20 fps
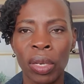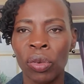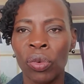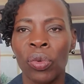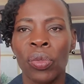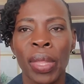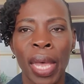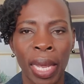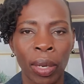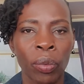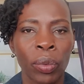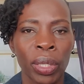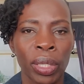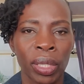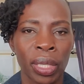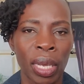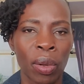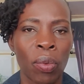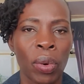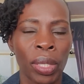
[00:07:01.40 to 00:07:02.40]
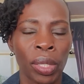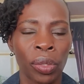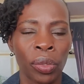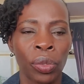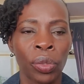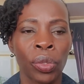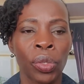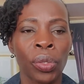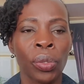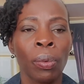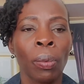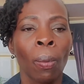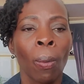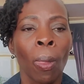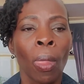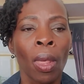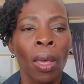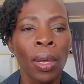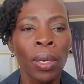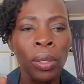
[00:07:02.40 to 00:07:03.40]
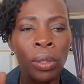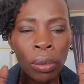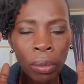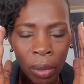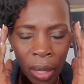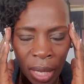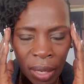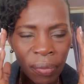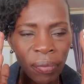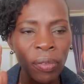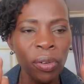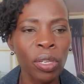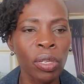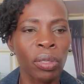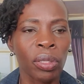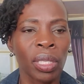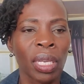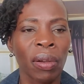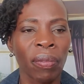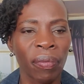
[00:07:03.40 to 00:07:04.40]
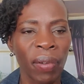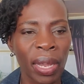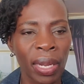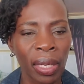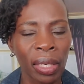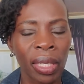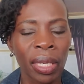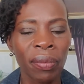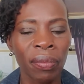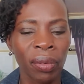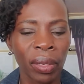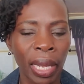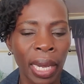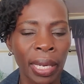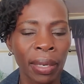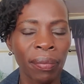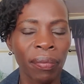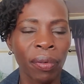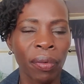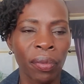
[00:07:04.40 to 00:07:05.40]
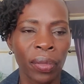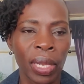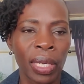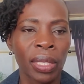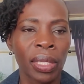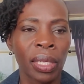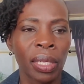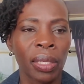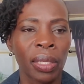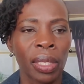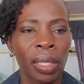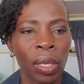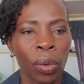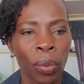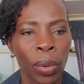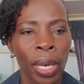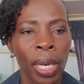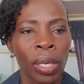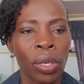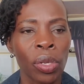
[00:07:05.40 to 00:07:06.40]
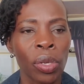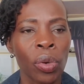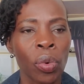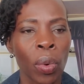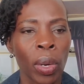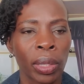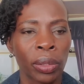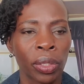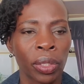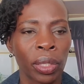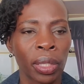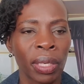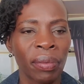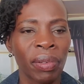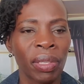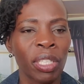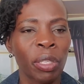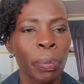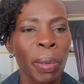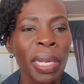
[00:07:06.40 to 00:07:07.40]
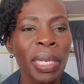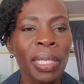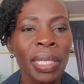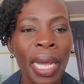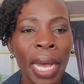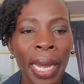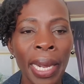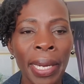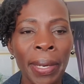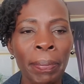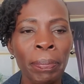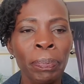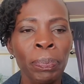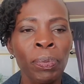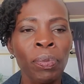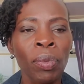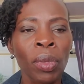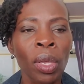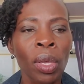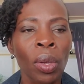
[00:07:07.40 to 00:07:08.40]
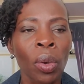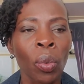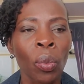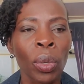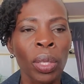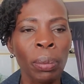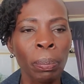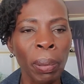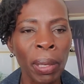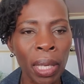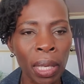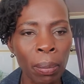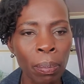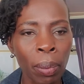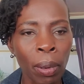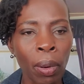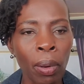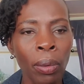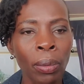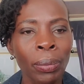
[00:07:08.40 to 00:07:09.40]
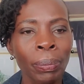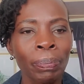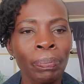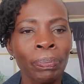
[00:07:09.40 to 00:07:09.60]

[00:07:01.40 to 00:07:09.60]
do that which they want you to do. Think for yourself and live life authentically the way you want to live it. Spend time with people